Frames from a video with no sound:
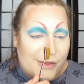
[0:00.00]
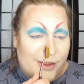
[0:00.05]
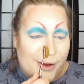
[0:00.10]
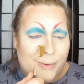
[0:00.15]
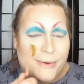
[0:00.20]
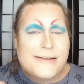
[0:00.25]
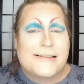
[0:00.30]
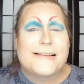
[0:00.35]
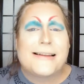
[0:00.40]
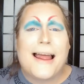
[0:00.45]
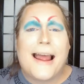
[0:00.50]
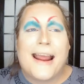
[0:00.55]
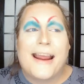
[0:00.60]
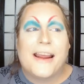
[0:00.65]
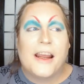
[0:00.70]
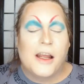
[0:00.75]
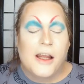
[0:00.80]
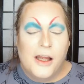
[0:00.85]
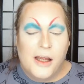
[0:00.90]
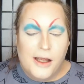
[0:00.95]
There was,
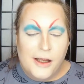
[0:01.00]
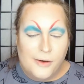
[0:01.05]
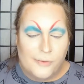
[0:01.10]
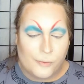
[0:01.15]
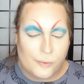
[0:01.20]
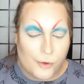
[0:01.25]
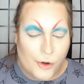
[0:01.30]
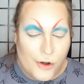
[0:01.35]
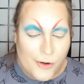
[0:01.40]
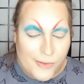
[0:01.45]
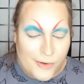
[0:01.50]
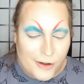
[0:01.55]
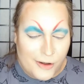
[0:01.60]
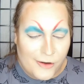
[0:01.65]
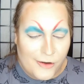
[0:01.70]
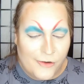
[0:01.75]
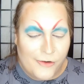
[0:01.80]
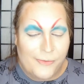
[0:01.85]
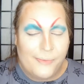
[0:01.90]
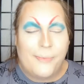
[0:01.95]
like,
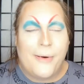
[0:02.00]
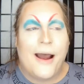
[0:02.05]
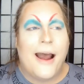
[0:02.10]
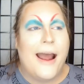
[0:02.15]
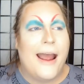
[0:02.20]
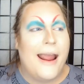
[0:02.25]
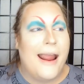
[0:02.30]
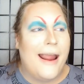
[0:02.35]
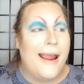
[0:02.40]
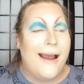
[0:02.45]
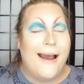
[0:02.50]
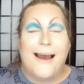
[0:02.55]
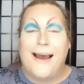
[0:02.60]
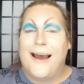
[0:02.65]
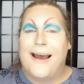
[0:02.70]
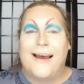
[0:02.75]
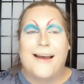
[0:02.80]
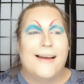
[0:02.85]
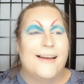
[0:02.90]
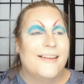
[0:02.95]
Rumors
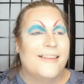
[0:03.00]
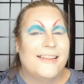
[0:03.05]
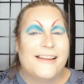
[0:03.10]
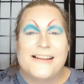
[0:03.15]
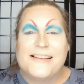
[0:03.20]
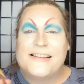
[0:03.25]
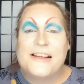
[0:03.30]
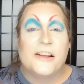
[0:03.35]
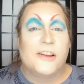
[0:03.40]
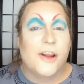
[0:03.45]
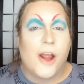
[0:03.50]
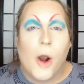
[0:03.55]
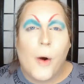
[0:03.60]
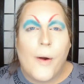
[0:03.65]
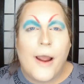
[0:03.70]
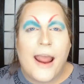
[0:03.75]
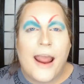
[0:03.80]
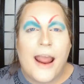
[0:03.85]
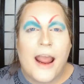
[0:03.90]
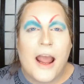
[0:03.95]
by Lindsay
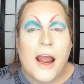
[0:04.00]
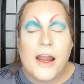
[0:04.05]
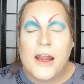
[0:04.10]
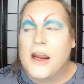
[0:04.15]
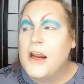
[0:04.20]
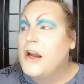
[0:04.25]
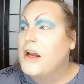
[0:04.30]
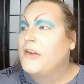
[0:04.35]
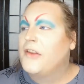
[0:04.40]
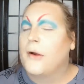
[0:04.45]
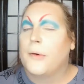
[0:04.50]
Lohan.